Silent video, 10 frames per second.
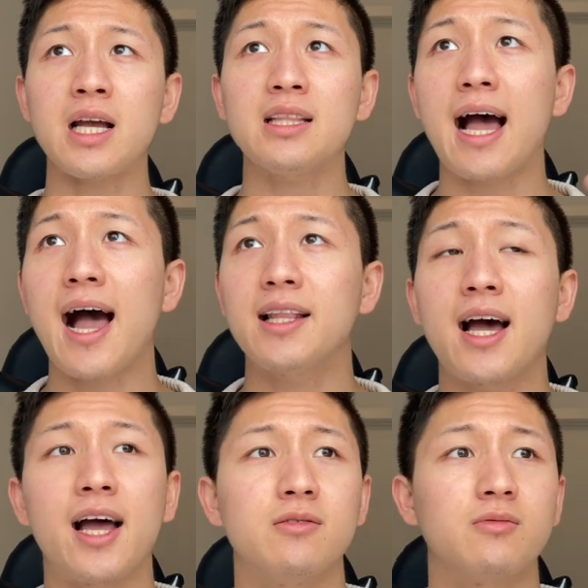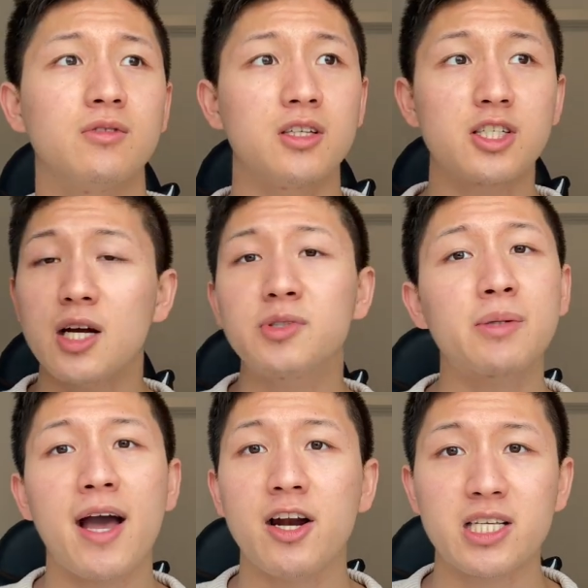that that subject
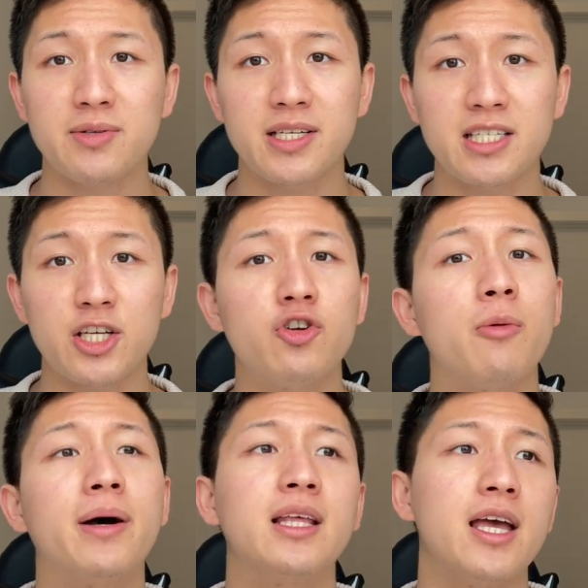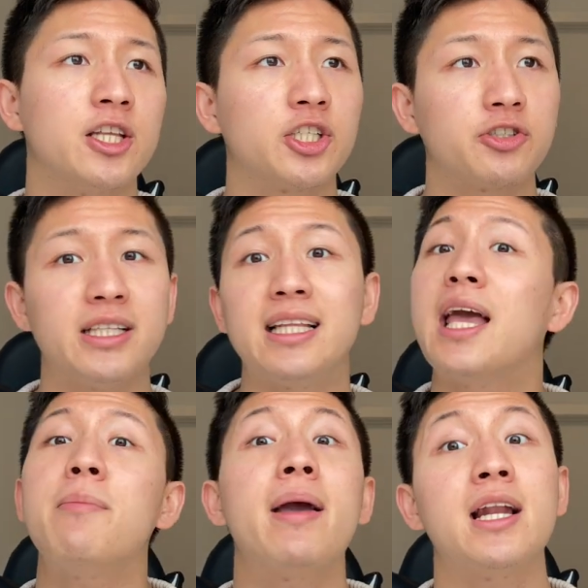matter expertise that you know about the industry that
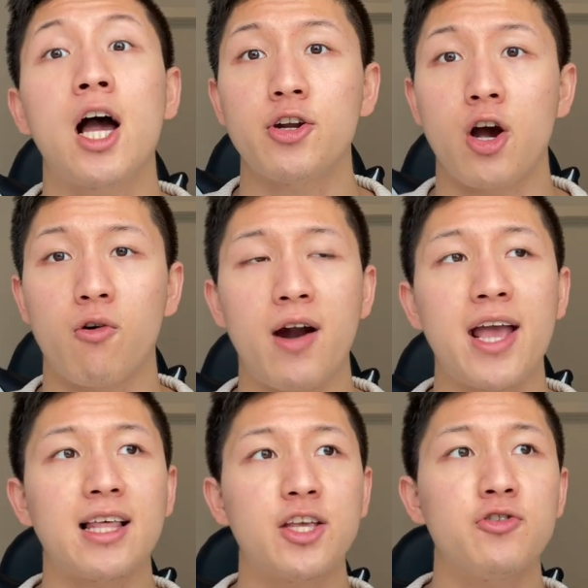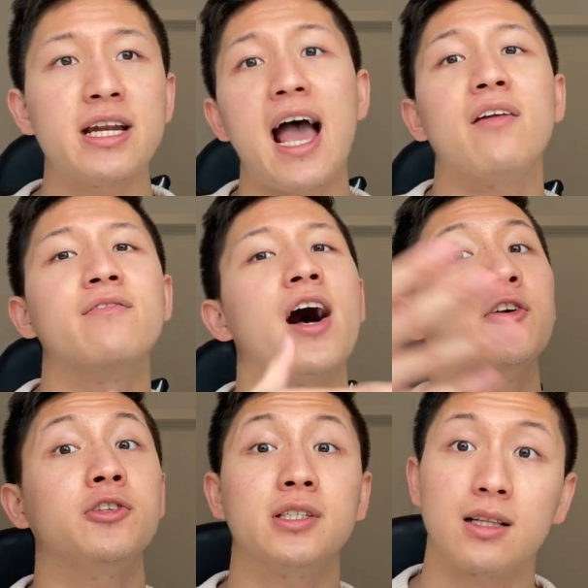they may not know, right? That you can add value
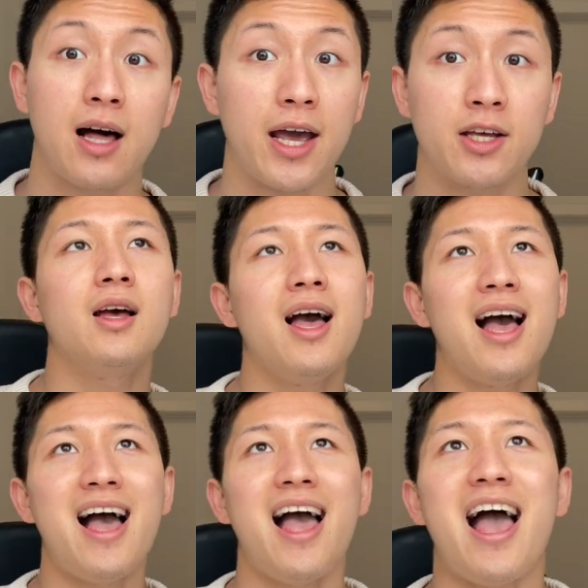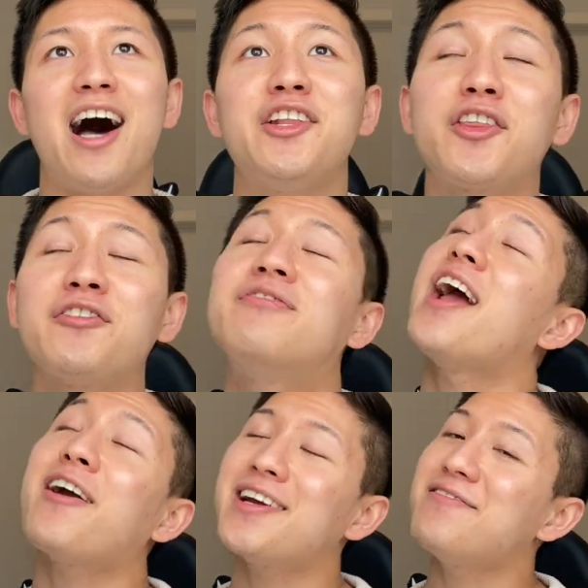to the client. Another
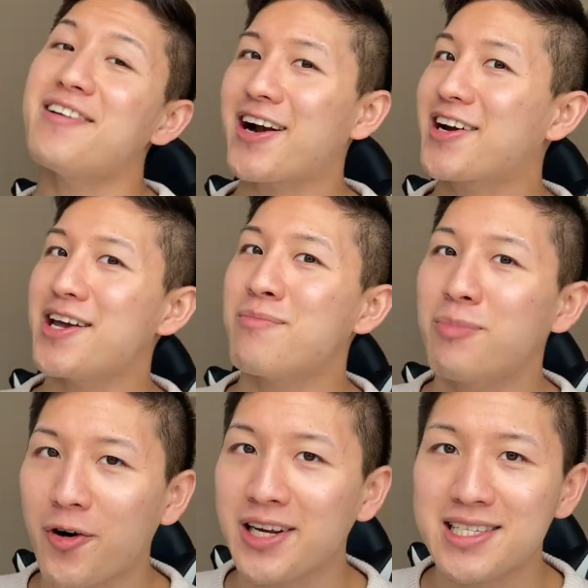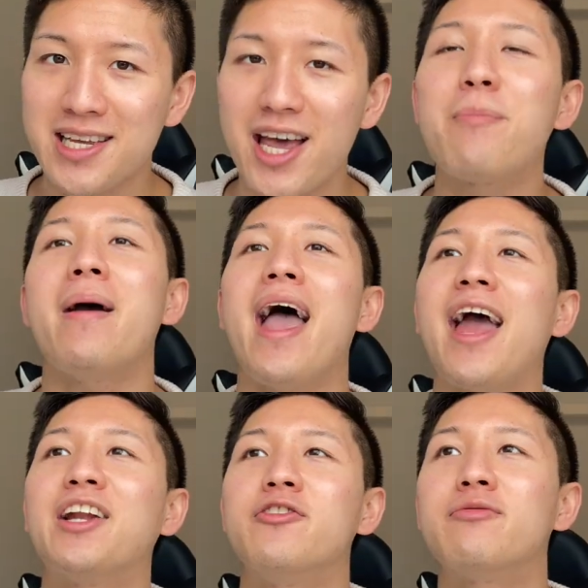very, very important tip,
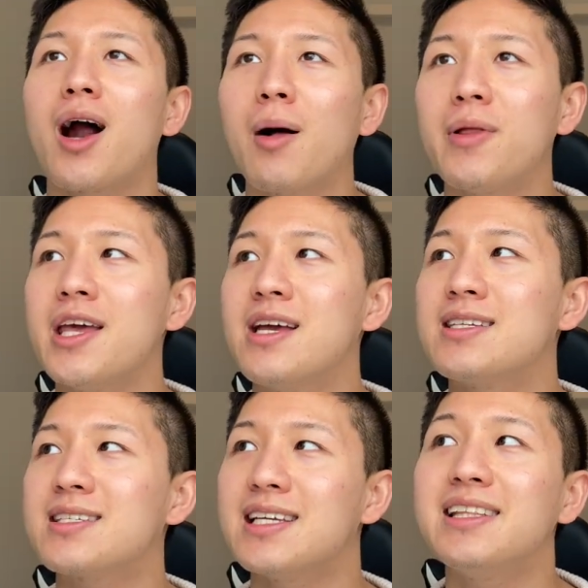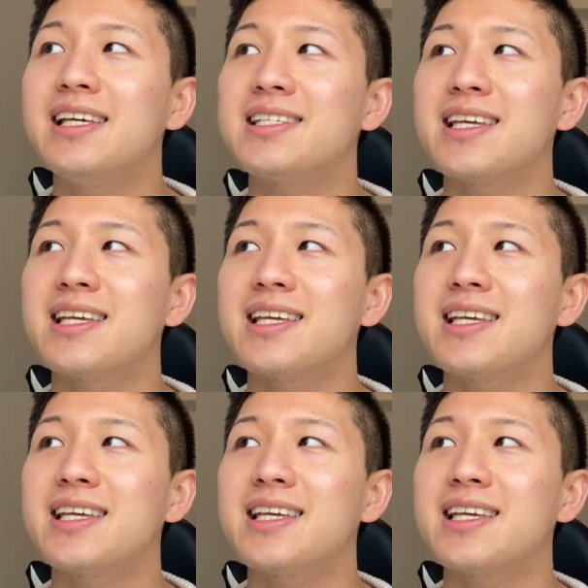and you've probably seen these